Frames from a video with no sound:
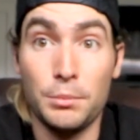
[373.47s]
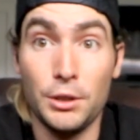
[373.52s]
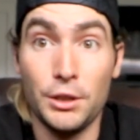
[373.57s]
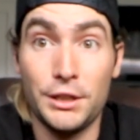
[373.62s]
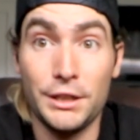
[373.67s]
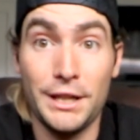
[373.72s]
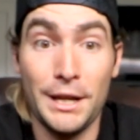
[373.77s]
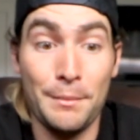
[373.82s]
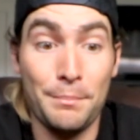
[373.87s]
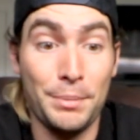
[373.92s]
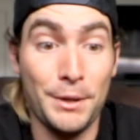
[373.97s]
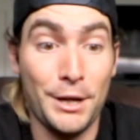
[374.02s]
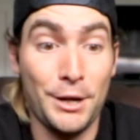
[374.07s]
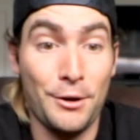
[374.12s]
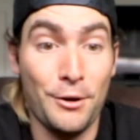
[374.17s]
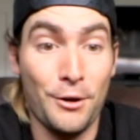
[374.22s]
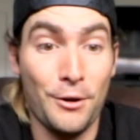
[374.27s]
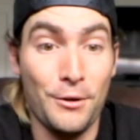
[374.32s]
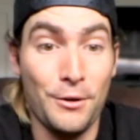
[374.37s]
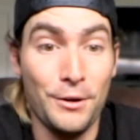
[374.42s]
Look at that big
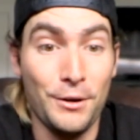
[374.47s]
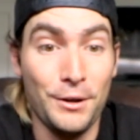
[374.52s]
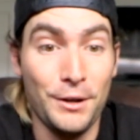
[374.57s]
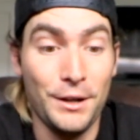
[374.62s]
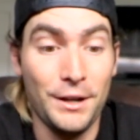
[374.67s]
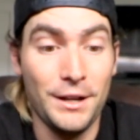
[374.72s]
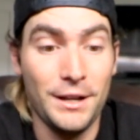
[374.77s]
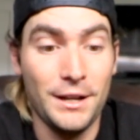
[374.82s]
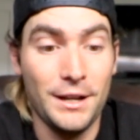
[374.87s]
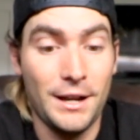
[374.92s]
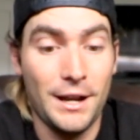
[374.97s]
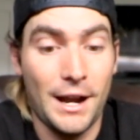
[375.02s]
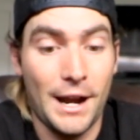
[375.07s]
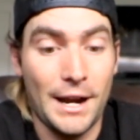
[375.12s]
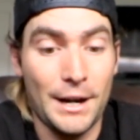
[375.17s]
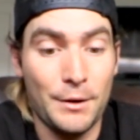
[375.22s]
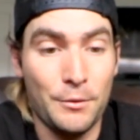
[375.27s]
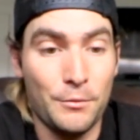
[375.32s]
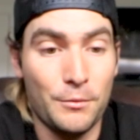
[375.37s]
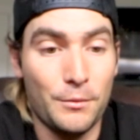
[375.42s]
girl.
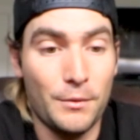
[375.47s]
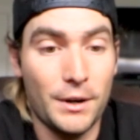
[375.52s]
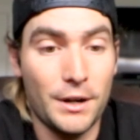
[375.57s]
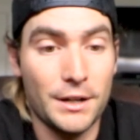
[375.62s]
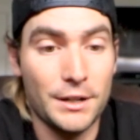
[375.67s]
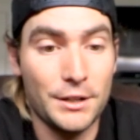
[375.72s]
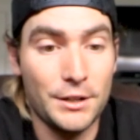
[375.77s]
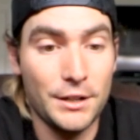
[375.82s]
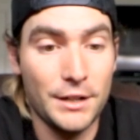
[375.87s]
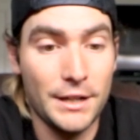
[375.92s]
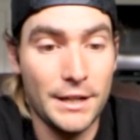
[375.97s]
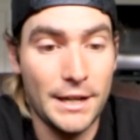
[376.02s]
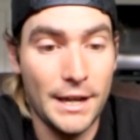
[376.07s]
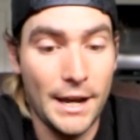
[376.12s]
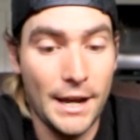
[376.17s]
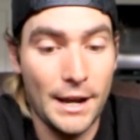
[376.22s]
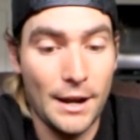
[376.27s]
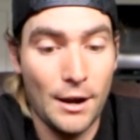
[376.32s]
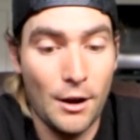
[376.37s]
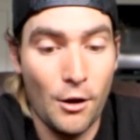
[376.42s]
I don't want you to
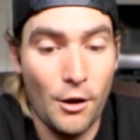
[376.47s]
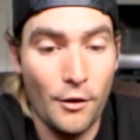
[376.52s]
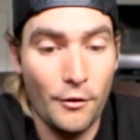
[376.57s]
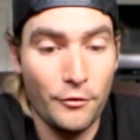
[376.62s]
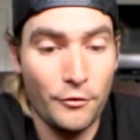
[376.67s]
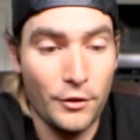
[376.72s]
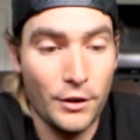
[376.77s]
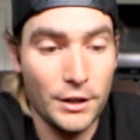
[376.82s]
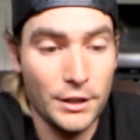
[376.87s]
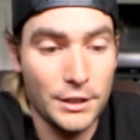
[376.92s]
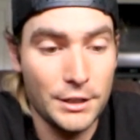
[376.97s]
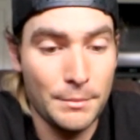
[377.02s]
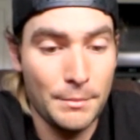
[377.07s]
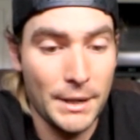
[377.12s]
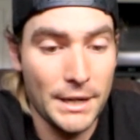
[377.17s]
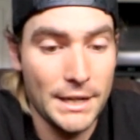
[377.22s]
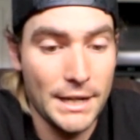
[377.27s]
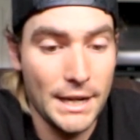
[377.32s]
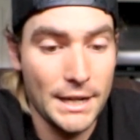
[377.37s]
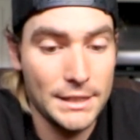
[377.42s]
get off onto
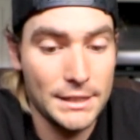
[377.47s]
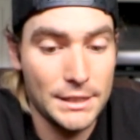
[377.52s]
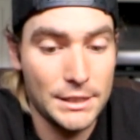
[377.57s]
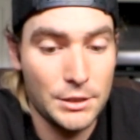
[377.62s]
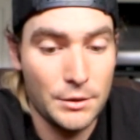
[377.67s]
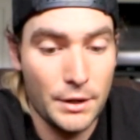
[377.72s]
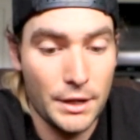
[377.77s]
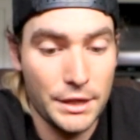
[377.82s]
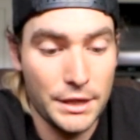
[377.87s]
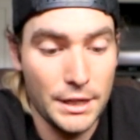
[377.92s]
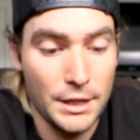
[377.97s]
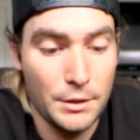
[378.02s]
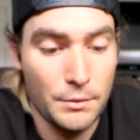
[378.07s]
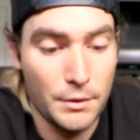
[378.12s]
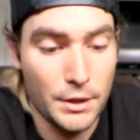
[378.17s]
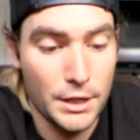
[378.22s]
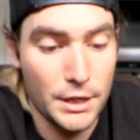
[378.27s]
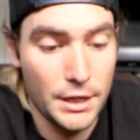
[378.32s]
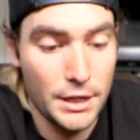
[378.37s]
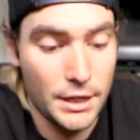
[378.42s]
my desk, so I think
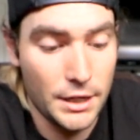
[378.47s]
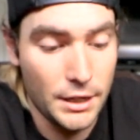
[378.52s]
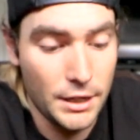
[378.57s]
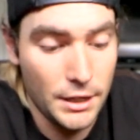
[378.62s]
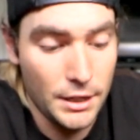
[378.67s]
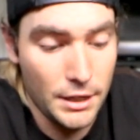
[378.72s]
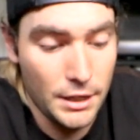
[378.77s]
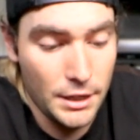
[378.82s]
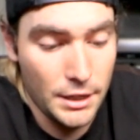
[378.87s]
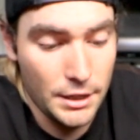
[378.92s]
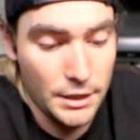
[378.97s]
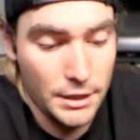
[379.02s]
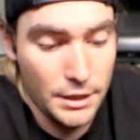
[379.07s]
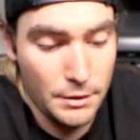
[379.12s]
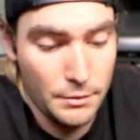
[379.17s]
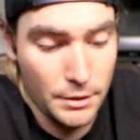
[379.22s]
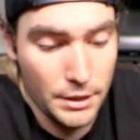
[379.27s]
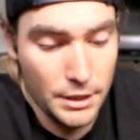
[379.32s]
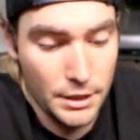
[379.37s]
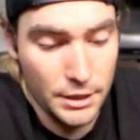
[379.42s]
we're gonna
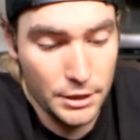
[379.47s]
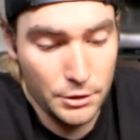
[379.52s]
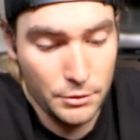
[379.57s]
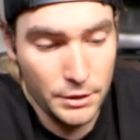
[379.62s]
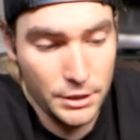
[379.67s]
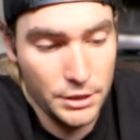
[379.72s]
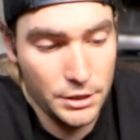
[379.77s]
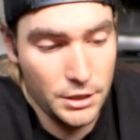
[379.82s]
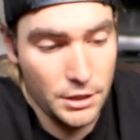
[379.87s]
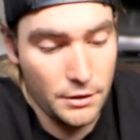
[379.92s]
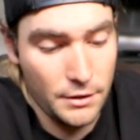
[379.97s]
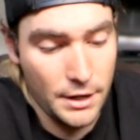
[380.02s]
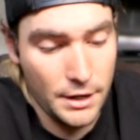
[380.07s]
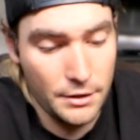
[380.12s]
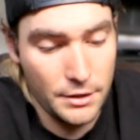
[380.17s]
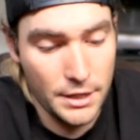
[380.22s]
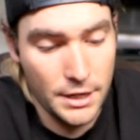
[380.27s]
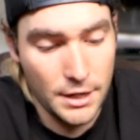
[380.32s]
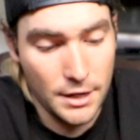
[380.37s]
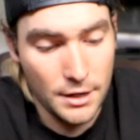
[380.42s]
twist you
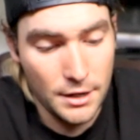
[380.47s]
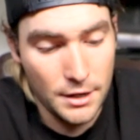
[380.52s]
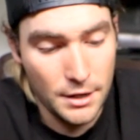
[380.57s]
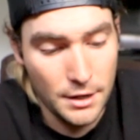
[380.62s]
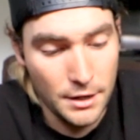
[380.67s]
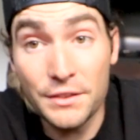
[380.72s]
around here.